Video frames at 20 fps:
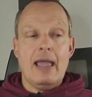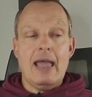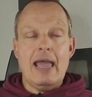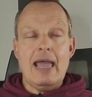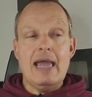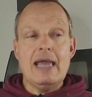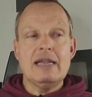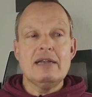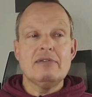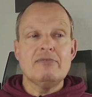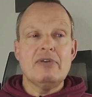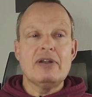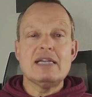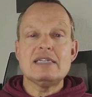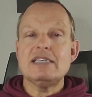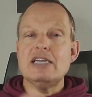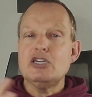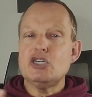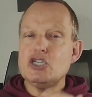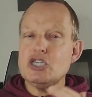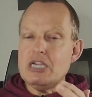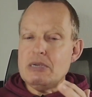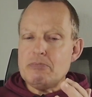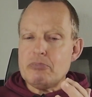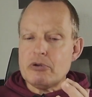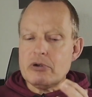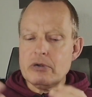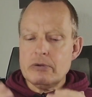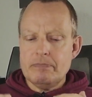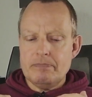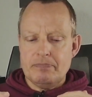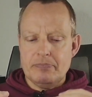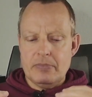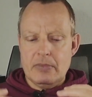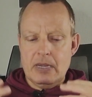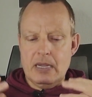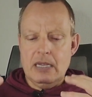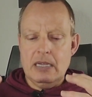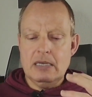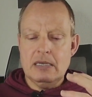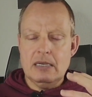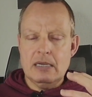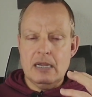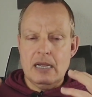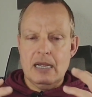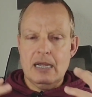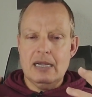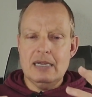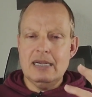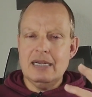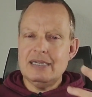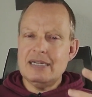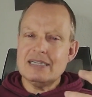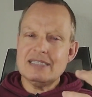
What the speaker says: And when I say cheaper, it